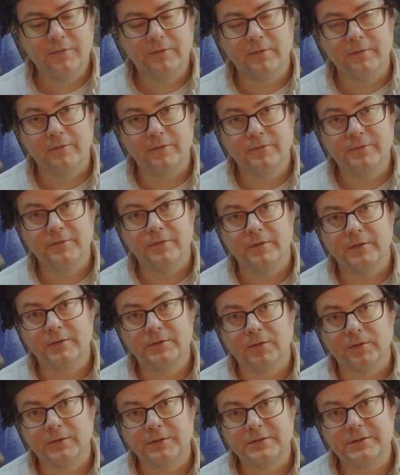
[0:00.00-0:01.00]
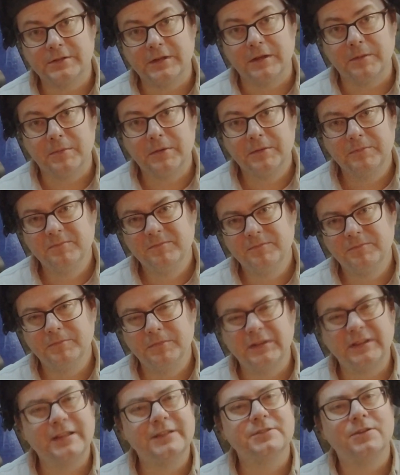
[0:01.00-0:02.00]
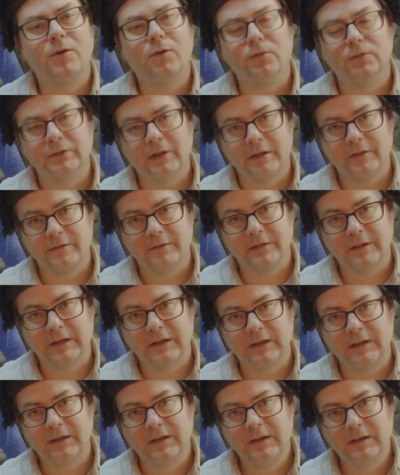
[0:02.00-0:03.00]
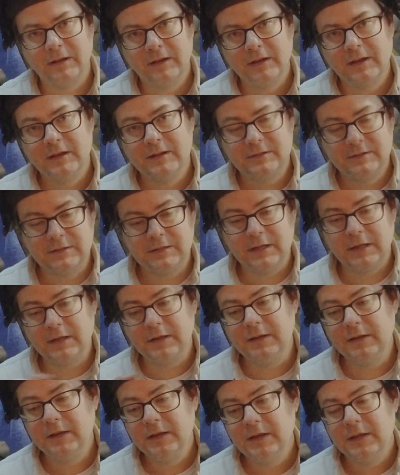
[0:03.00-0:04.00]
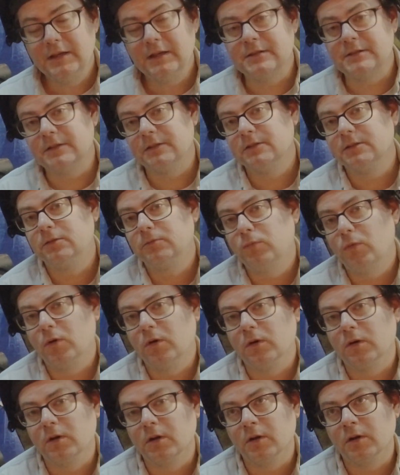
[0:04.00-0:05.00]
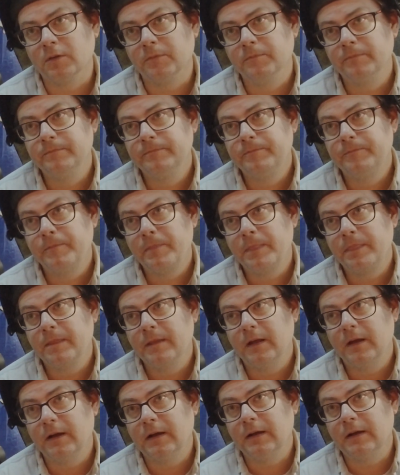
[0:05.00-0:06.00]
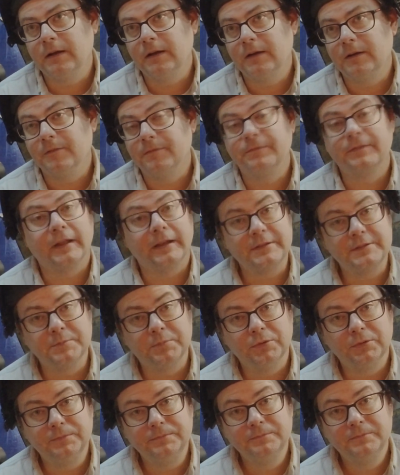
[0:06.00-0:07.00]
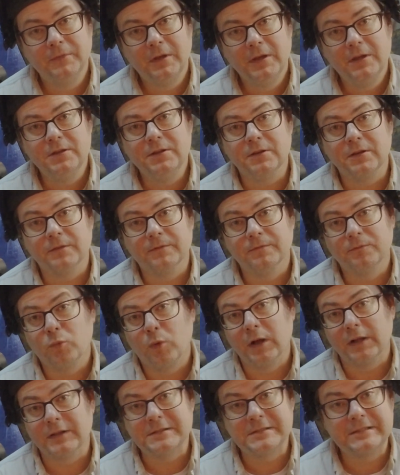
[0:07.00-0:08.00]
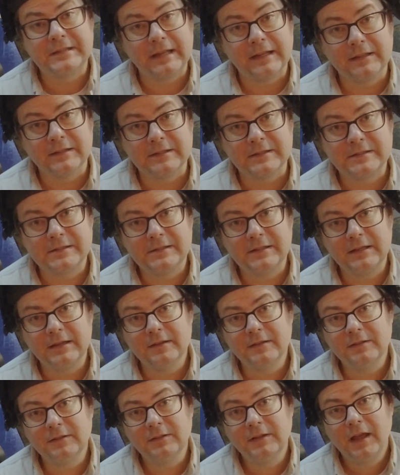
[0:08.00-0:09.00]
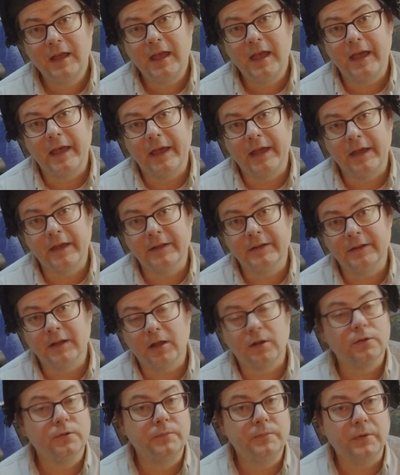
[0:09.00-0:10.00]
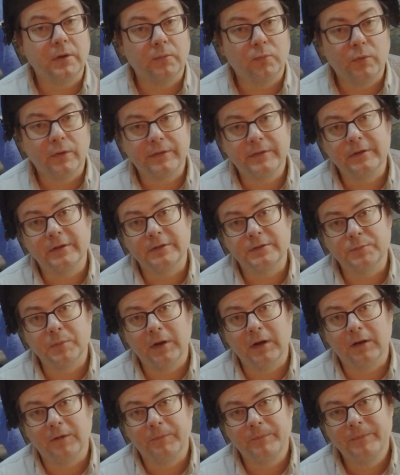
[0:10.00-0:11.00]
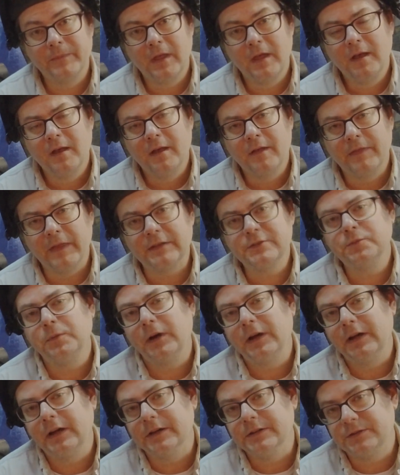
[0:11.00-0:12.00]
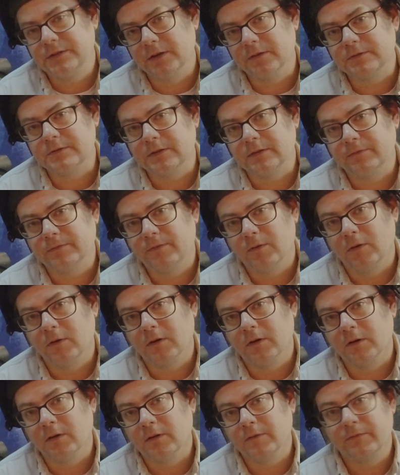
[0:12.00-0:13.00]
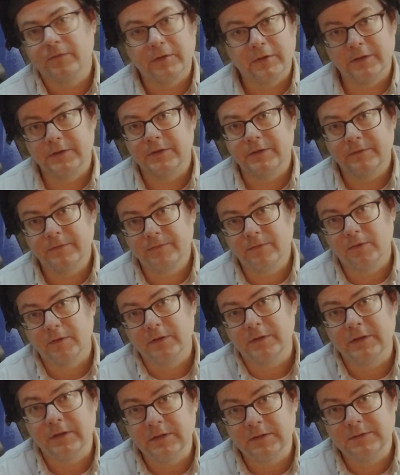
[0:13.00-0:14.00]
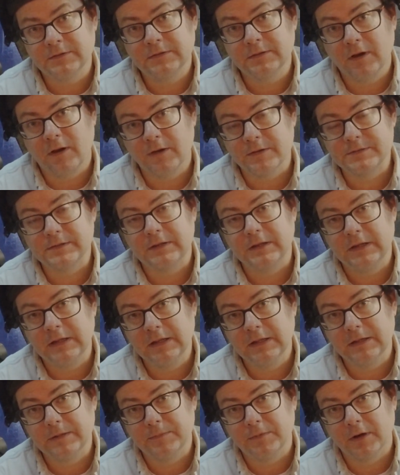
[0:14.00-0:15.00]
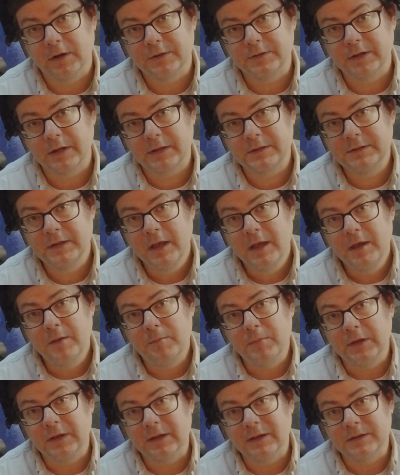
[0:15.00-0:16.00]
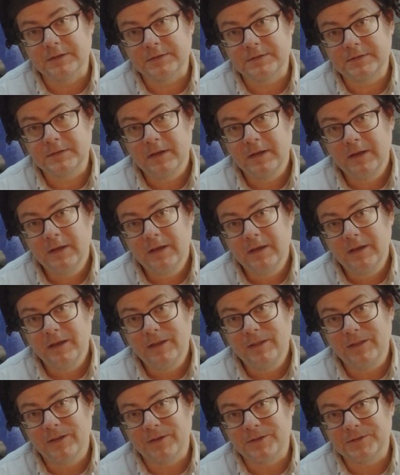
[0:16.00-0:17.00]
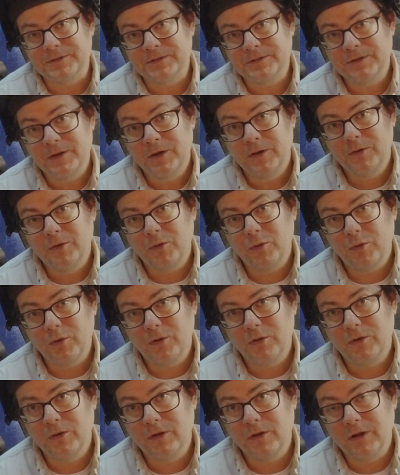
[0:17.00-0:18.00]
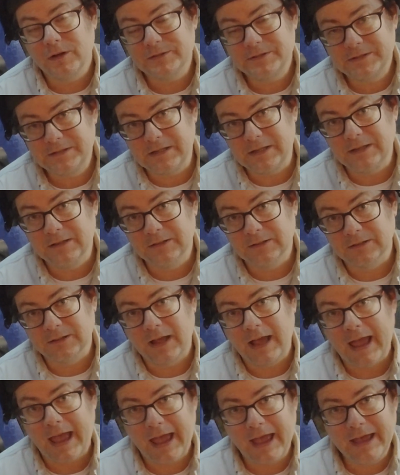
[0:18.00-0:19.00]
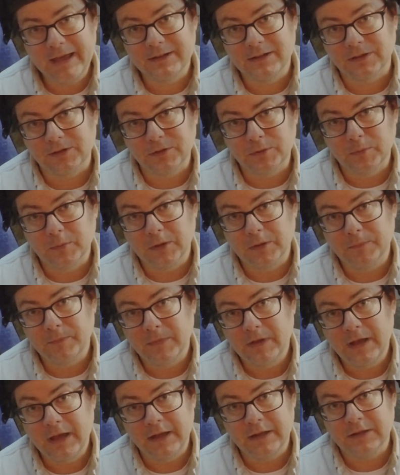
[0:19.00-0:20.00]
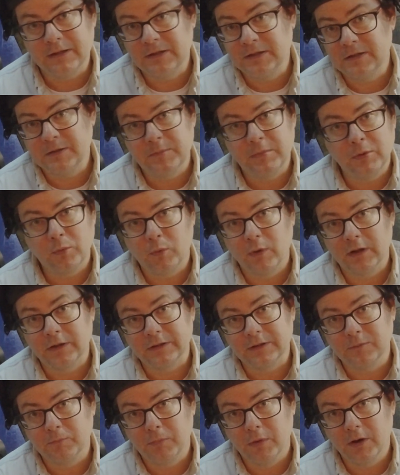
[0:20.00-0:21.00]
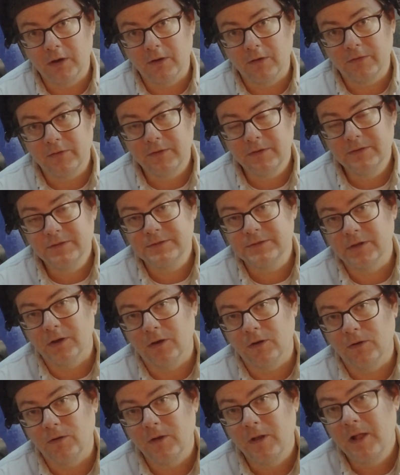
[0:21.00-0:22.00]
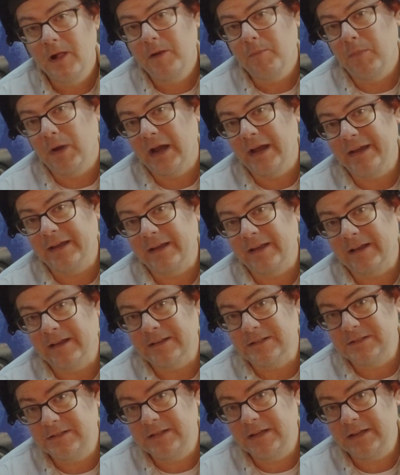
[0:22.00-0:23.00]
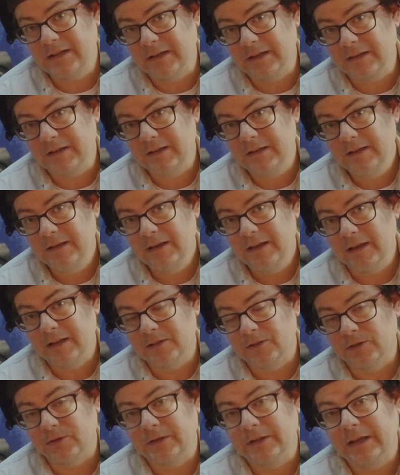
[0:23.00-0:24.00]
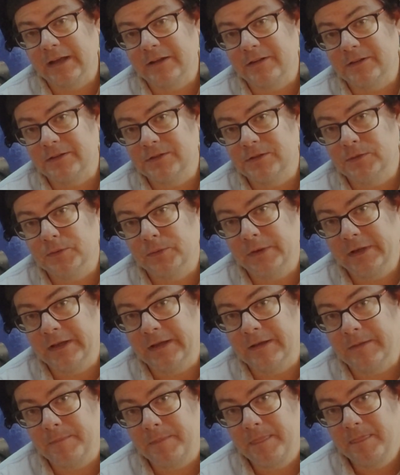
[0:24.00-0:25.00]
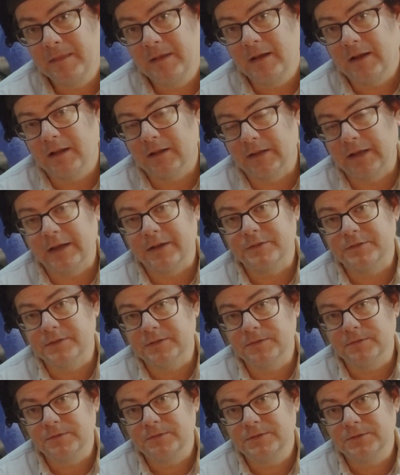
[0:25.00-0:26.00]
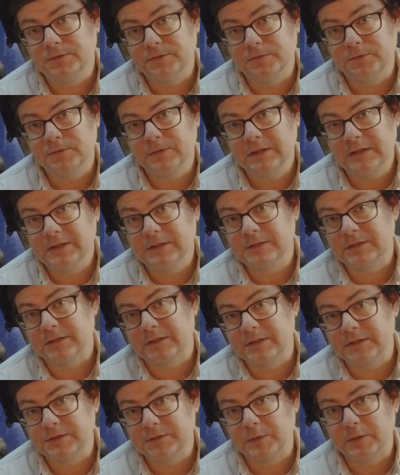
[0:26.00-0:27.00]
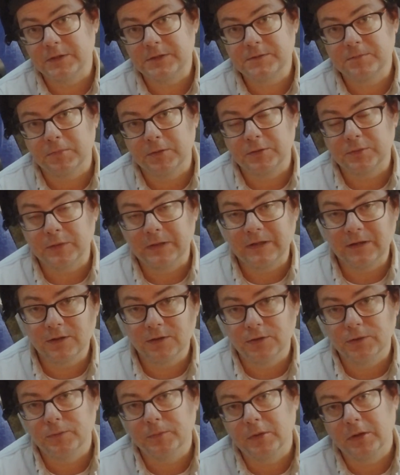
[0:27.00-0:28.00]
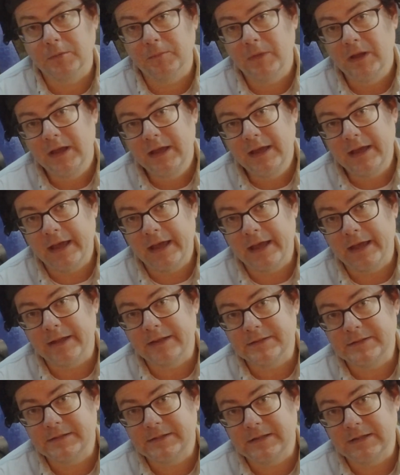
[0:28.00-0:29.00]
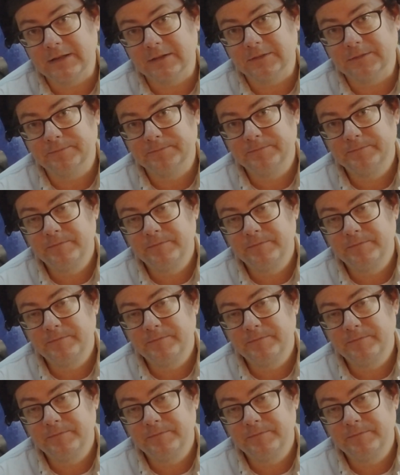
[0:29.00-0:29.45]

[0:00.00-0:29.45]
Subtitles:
through the torch tip. But that's a whole nother thing. TIG is a little more flexible. You can weld stainless steel and aluminum with it as well. That's why I chose it for these Austin Healey projects, because there's steel and aluminum and you need to be welding both. So buying a TIG and learning how to do it allows you to easily switch between aluminum and steel.